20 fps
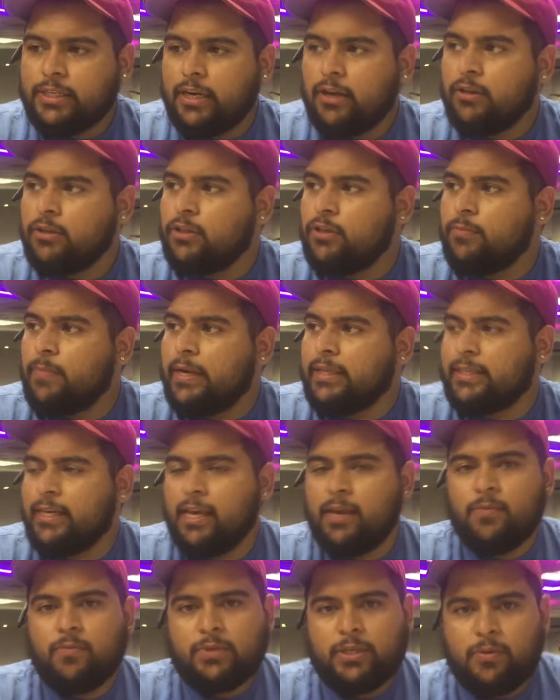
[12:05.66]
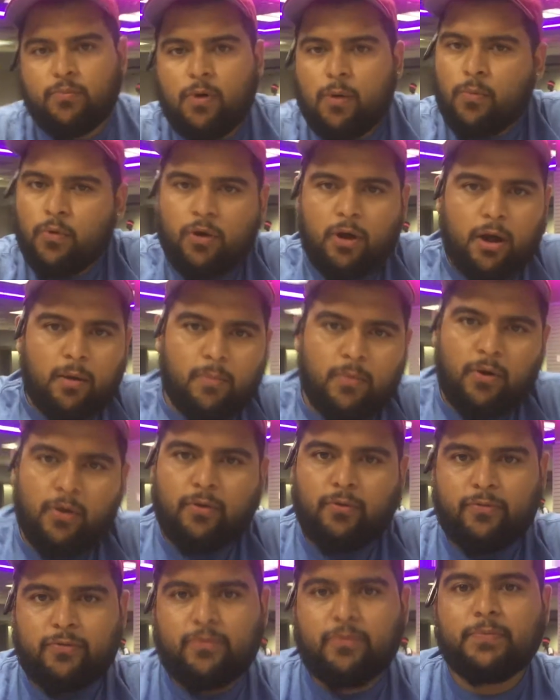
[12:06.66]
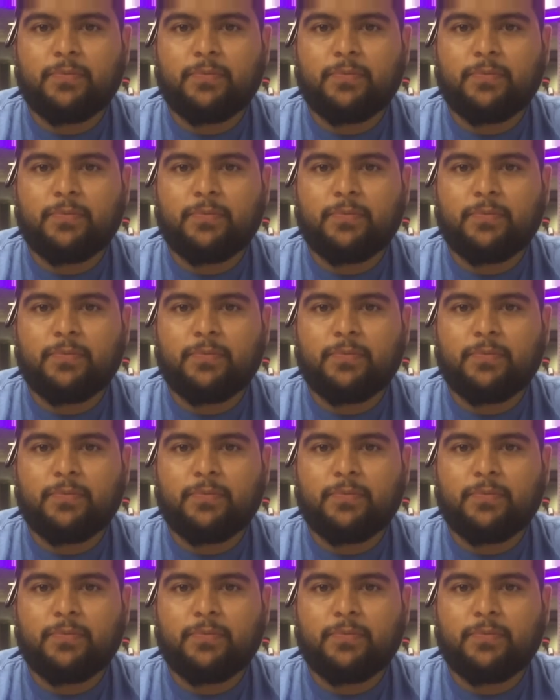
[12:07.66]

Shout out to my team WomboCombo.